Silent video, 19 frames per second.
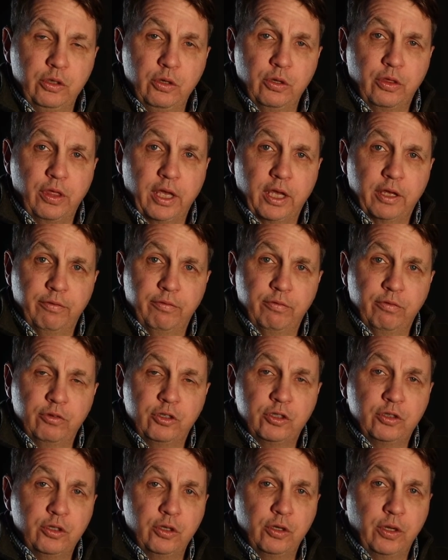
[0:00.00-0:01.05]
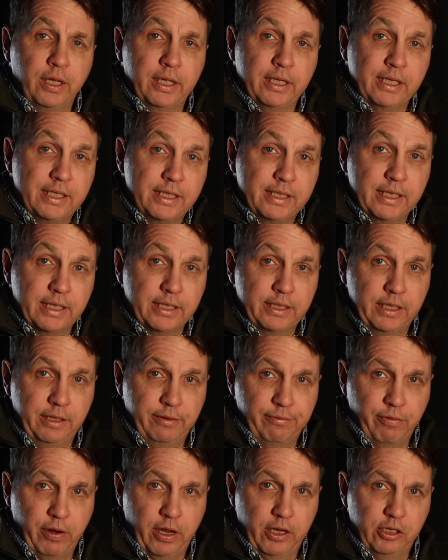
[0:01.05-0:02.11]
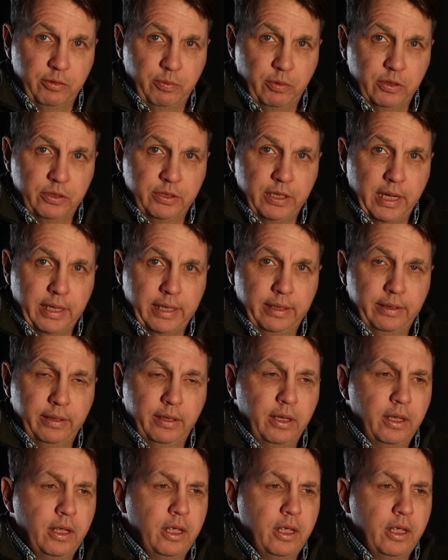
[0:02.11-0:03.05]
you think of shooting in 60 frames per second.